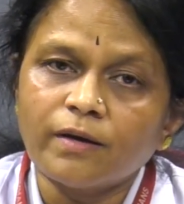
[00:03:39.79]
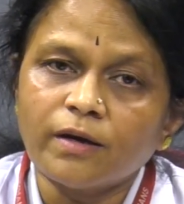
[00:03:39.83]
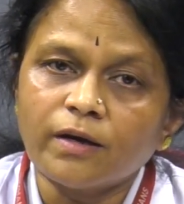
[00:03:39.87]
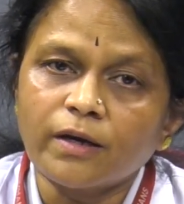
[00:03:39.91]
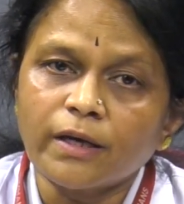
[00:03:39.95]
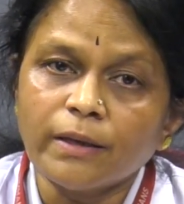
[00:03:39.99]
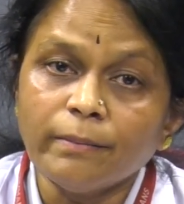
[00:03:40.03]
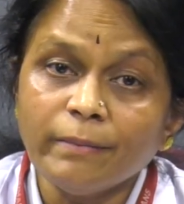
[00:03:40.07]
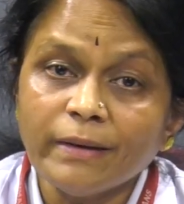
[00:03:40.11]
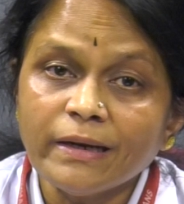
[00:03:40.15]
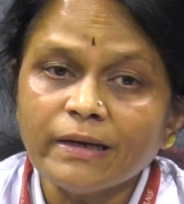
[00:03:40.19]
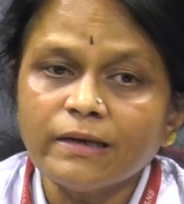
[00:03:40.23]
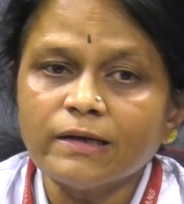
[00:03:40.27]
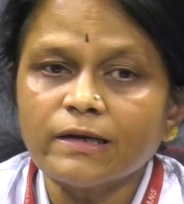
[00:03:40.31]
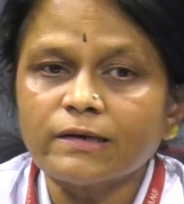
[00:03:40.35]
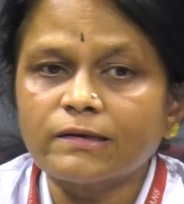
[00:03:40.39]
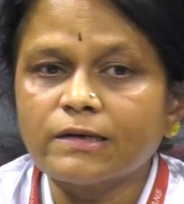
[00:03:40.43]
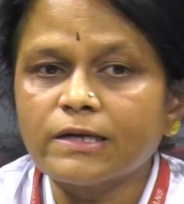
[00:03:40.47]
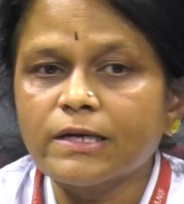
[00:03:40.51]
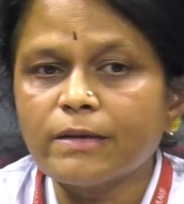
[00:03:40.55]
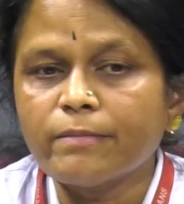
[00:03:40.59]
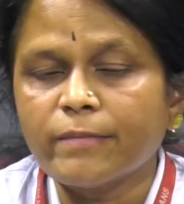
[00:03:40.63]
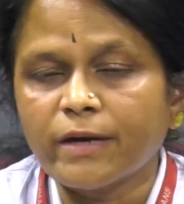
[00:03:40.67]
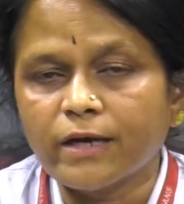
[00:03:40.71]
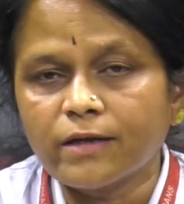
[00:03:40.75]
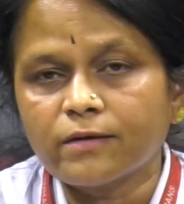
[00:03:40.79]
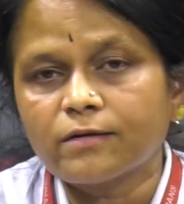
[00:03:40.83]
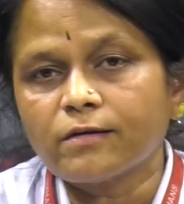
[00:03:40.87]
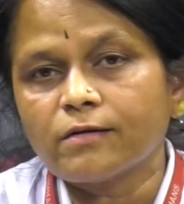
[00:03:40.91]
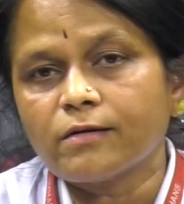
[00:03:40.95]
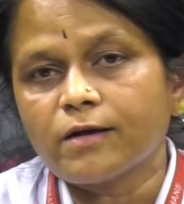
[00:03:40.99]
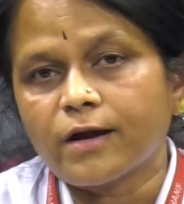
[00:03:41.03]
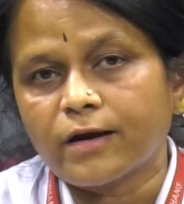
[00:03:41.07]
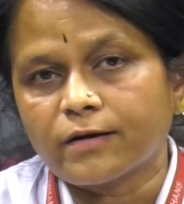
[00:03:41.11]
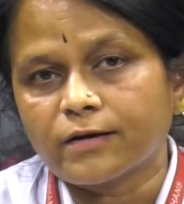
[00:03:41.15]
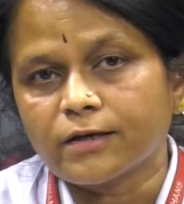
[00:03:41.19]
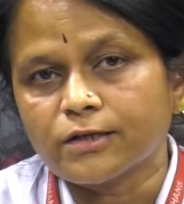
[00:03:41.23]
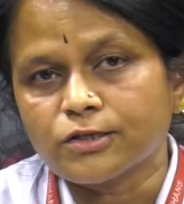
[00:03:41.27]
immediately medical
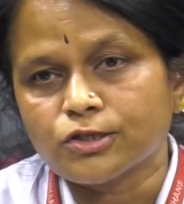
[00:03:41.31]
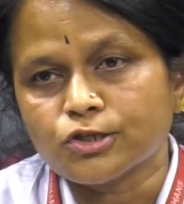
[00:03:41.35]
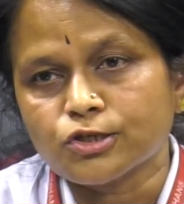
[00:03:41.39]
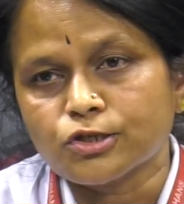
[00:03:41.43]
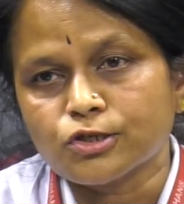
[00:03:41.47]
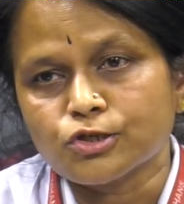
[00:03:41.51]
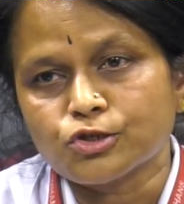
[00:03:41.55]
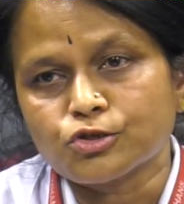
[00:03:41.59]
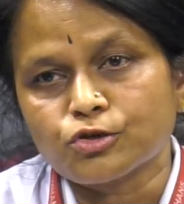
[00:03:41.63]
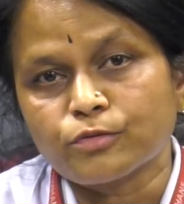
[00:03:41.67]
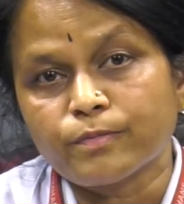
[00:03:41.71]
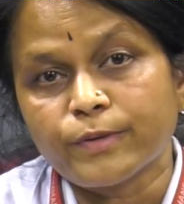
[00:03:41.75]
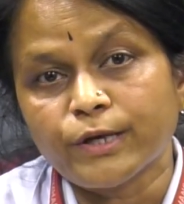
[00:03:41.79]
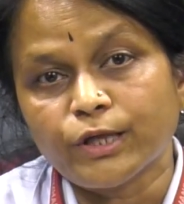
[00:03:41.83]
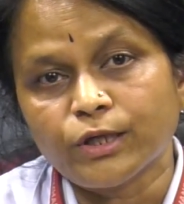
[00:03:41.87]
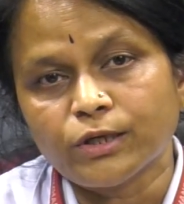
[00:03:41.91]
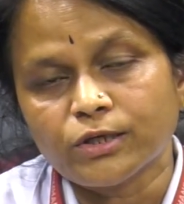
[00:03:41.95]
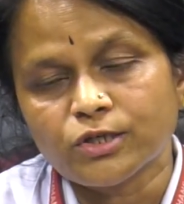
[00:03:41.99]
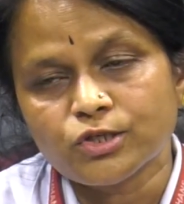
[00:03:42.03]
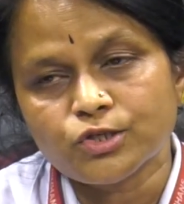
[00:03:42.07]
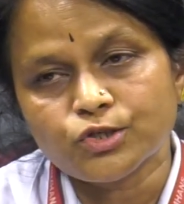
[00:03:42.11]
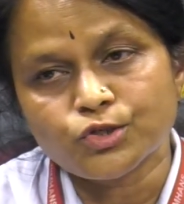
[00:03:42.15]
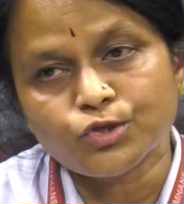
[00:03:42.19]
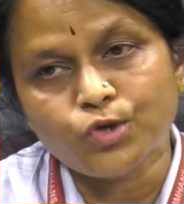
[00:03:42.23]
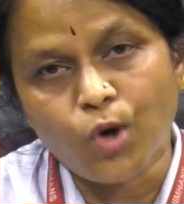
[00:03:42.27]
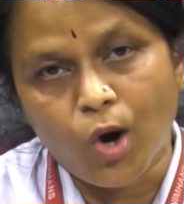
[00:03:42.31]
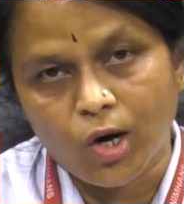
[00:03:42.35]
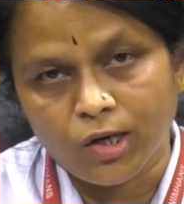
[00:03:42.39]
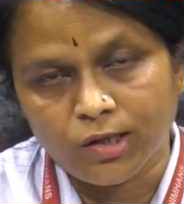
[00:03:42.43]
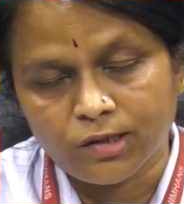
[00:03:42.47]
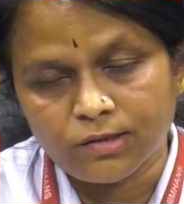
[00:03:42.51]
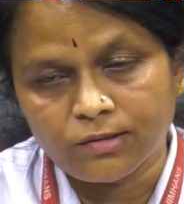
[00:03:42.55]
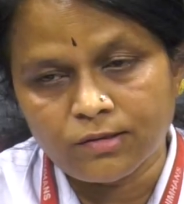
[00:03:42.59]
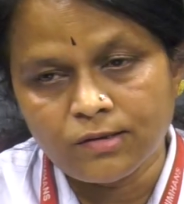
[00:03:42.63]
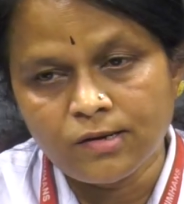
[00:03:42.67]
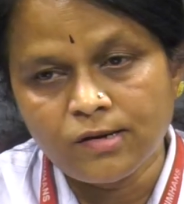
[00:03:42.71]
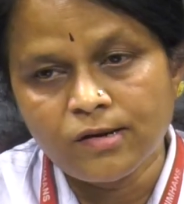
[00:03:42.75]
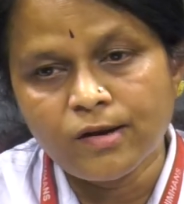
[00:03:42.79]
attention should be sought